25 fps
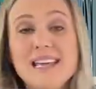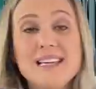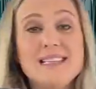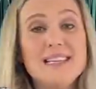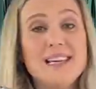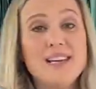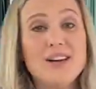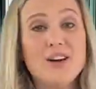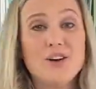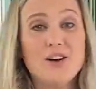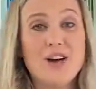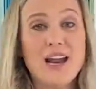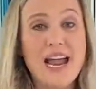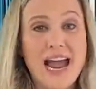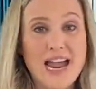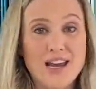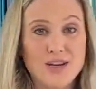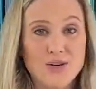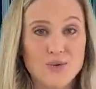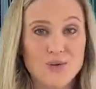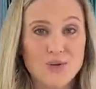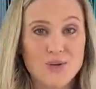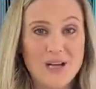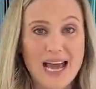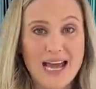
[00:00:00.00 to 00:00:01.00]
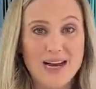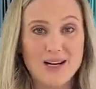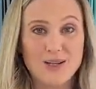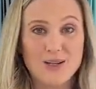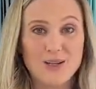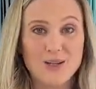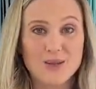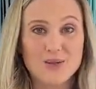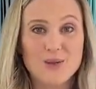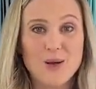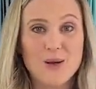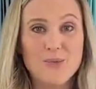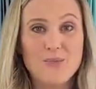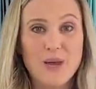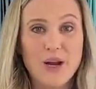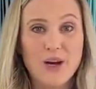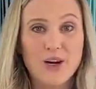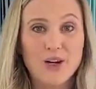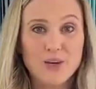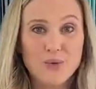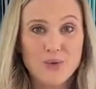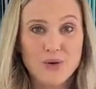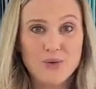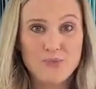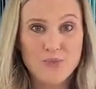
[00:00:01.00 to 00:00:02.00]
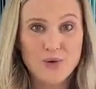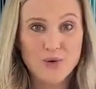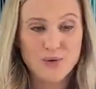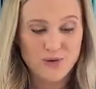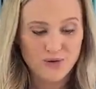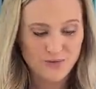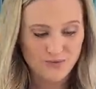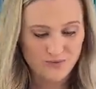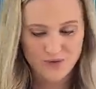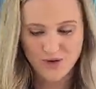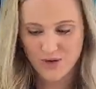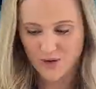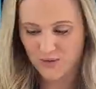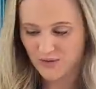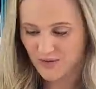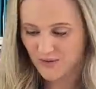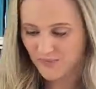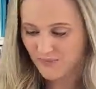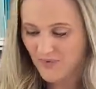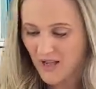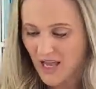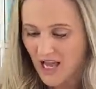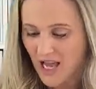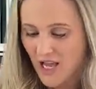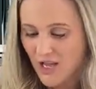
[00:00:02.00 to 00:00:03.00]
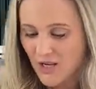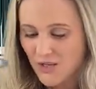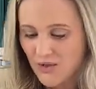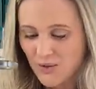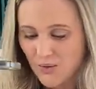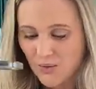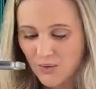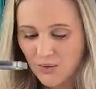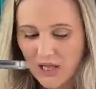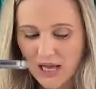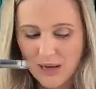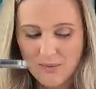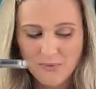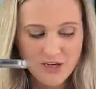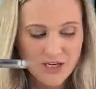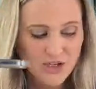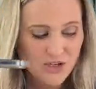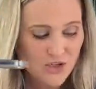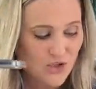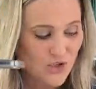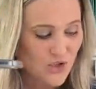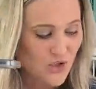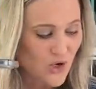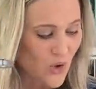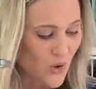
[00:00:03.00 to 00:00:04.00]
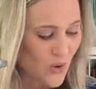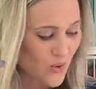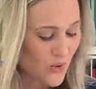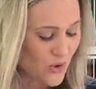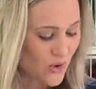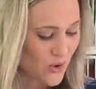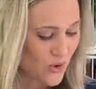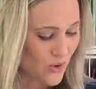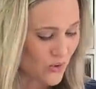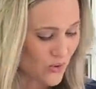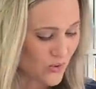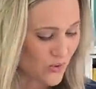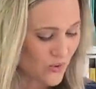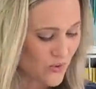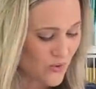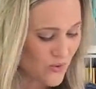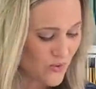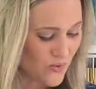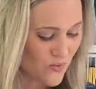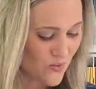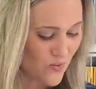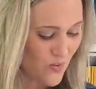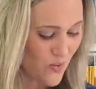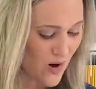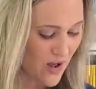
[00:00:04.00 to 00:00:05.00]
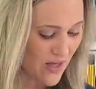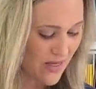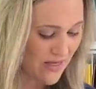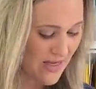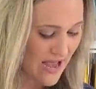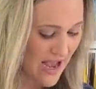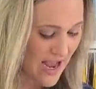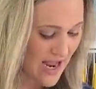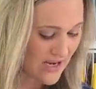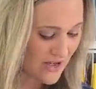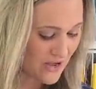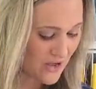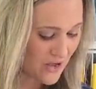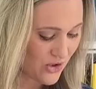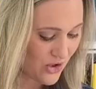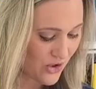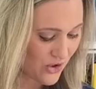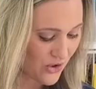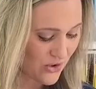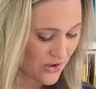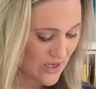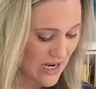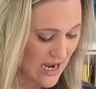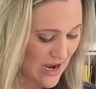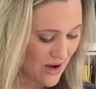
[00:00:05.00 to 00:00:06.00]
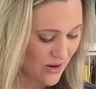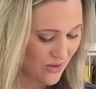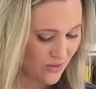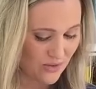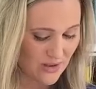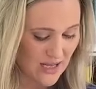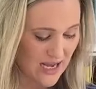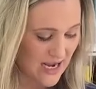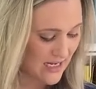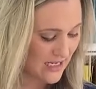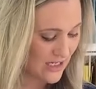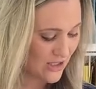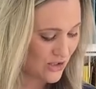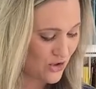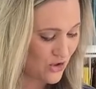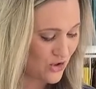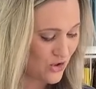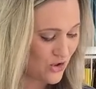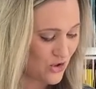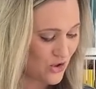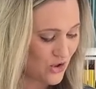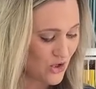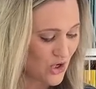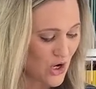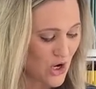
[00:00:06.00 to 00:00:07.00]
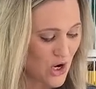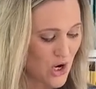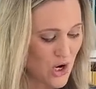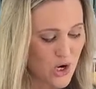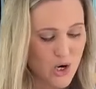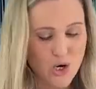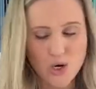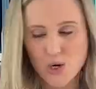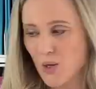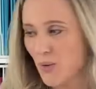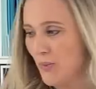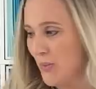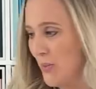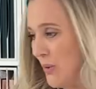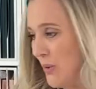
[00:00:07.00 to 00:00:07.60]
is in our annual catalog. So I paired it with both of those. So let me show you what that turned out like. It's so